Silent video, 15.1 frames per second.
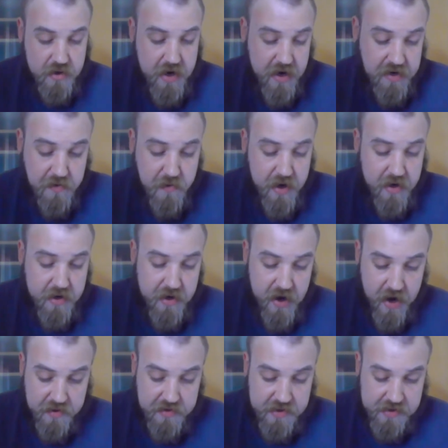Anyway,
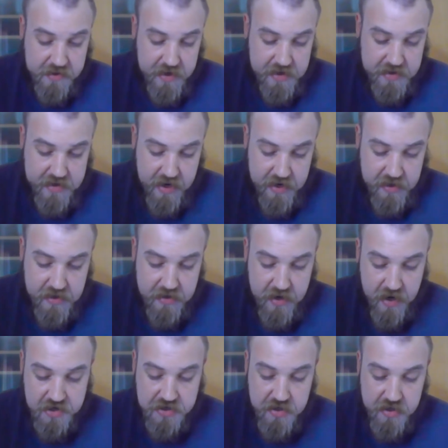at this late date,
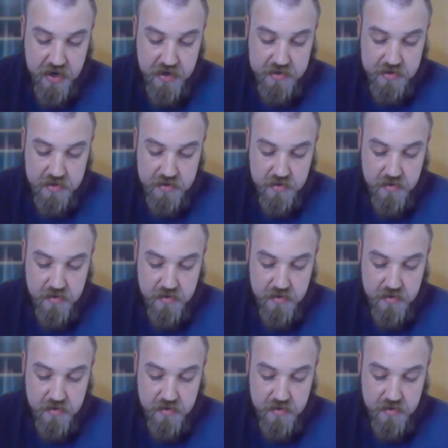I should not